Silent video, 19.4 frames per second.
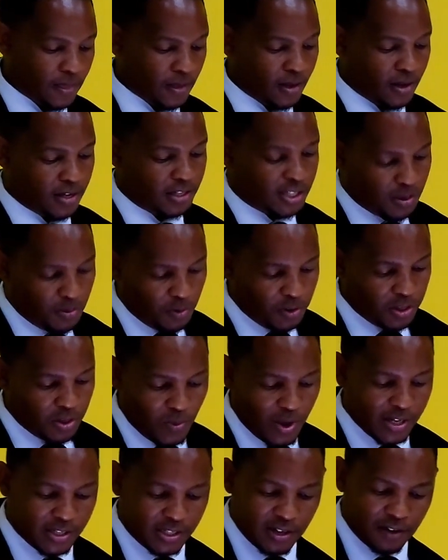And Timothy
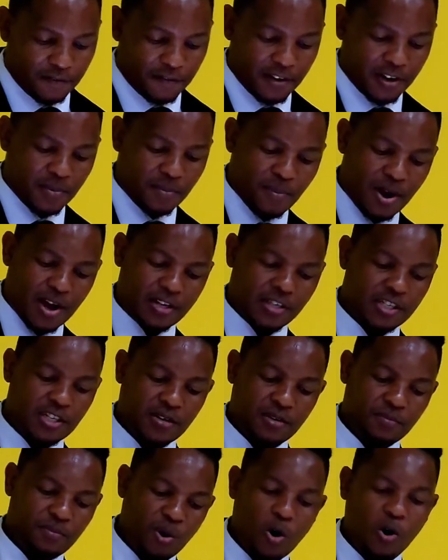was suffering much,
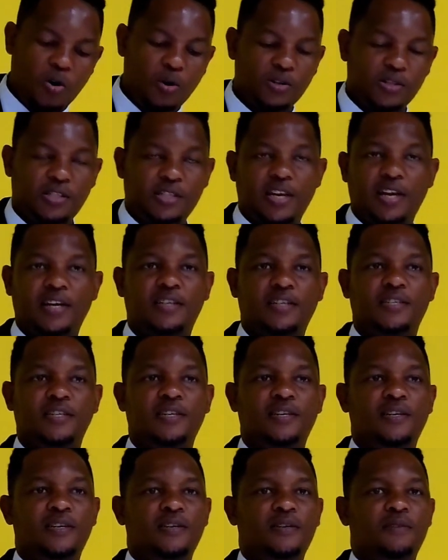and Paul said,
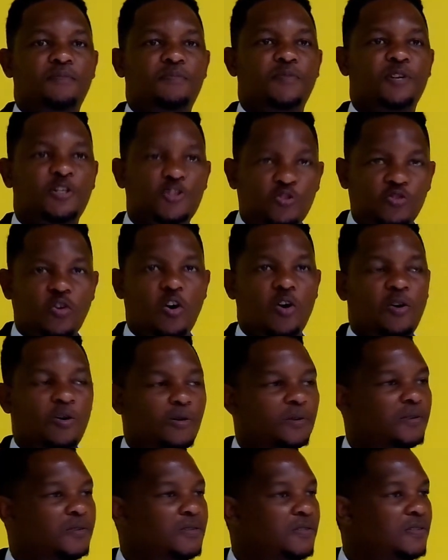Be strong,
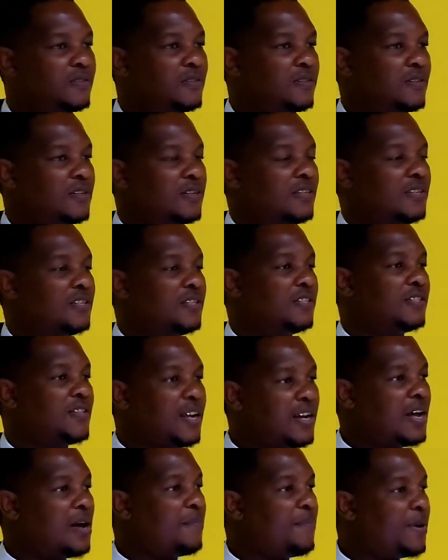
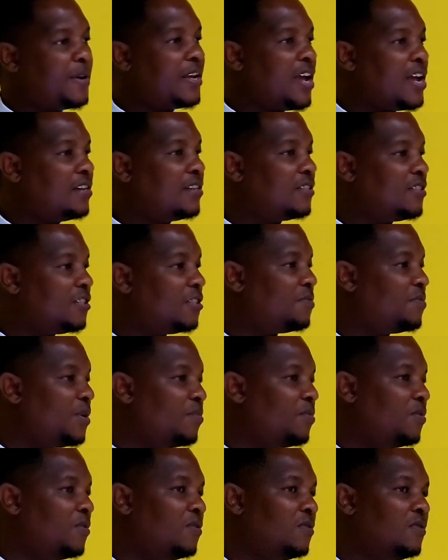stand up against these
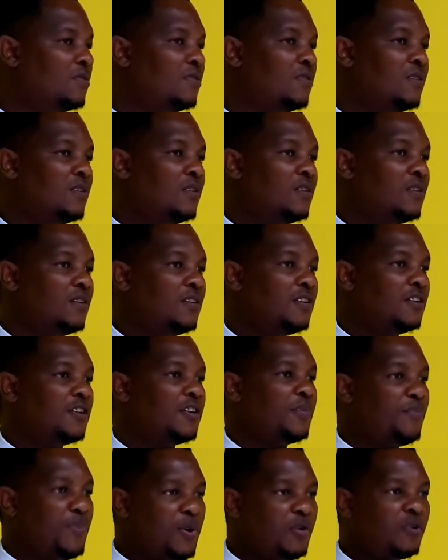people,
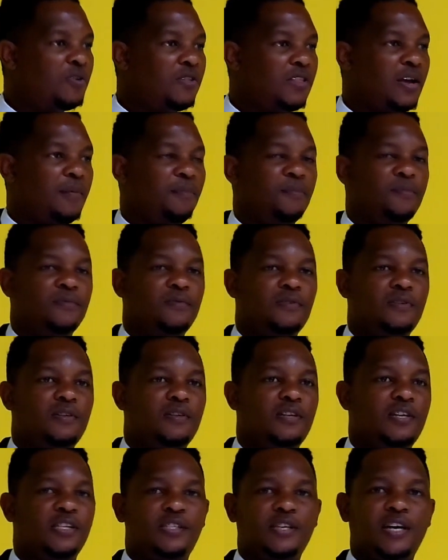rebuke them
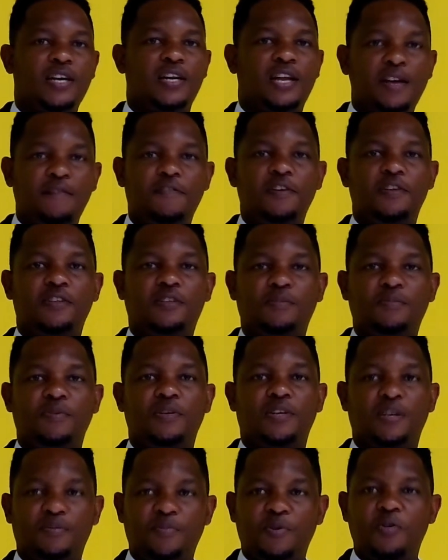he said, even re-
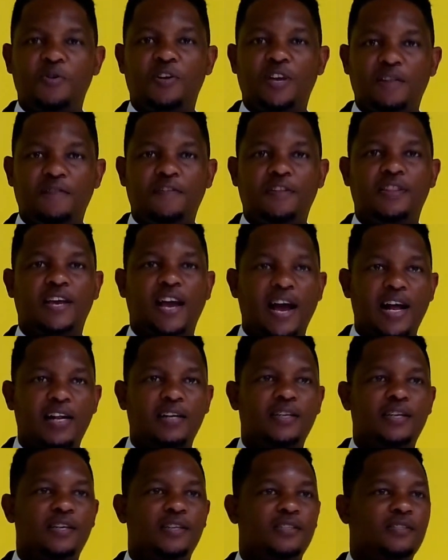rebuke even the
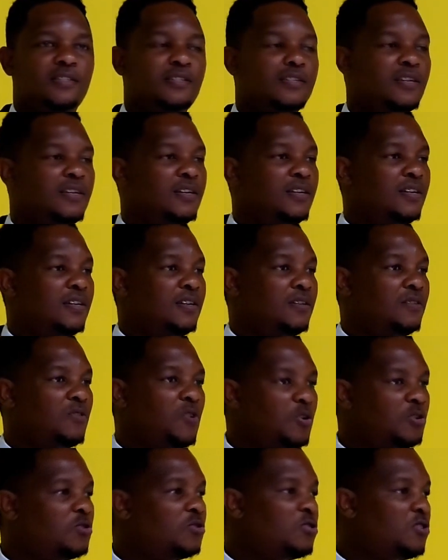elders,
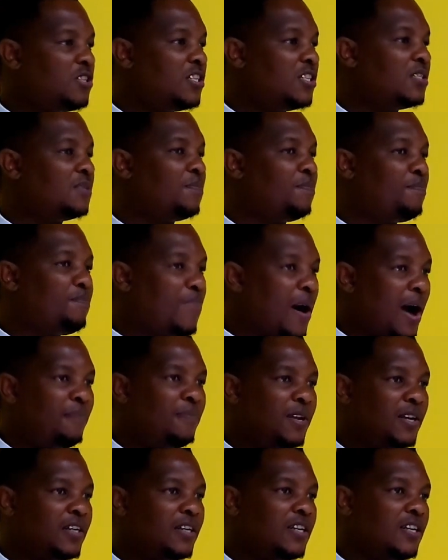those who teach
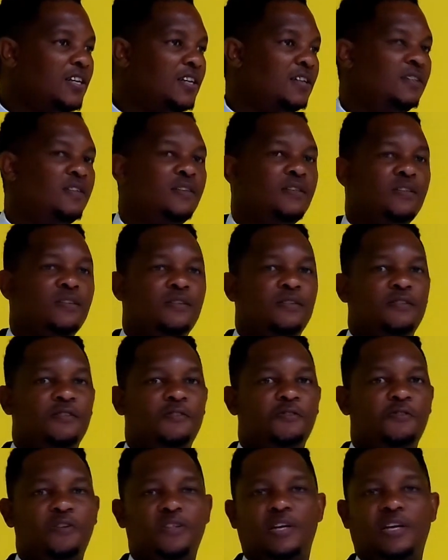publicly,
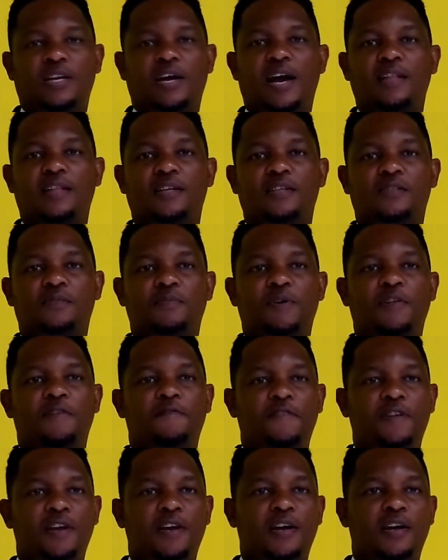so that others may
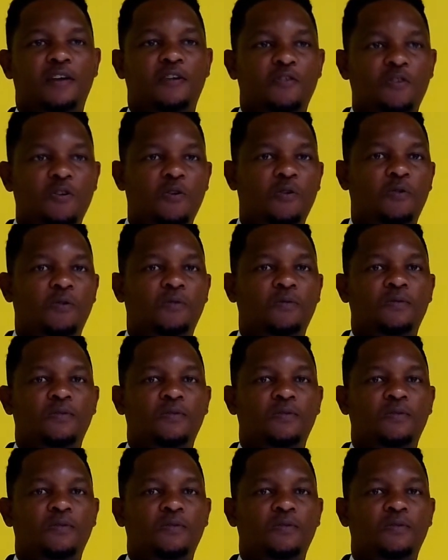fear and know